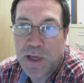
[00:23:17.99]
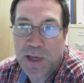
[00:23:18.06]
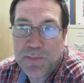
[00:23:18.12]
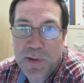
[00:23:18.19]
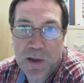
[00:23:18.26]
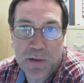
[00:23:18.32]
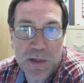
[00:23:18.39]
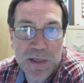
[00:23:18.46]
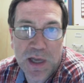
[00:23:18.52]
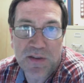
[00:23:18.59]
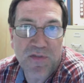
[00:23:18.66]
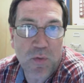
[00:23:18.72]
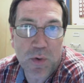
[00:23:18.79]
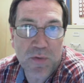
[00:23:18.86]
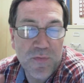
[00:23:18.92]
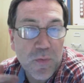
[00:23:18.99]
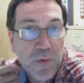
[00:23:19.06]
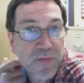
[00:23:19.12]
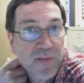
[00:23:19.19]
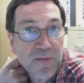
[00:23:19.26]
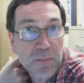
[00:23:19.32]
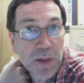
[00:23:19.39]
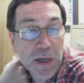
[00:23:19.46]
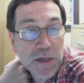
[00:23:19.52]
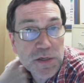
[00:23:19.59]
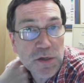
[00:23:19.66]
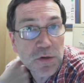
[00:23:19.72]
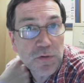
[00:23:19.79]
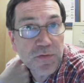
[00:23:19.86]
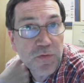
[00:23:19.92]
it may only take 40 or 45
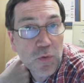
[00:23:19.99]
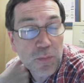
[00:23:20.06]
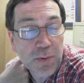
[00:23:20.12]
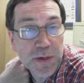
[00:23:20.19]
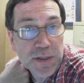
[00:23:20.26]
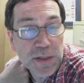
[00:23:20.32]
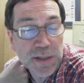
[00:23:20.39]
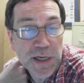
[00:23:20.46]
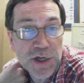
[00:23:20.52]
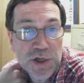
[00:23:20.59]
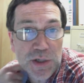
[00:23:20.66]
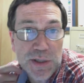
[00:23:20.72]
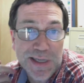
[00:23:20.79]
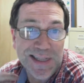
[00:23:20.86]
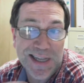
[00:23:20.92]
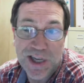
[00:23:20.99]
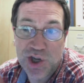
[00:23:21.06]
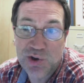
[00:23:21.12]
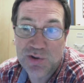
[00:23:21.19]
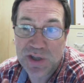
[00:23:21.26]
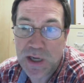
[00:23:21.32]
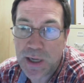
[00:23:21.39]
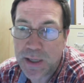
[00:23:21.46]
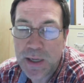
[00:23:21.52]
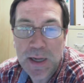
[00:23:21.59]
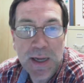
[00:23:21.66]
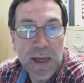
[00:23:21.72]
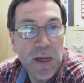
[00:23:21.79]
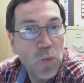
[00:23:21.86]
minutes to do 4 presentations, and then you're done.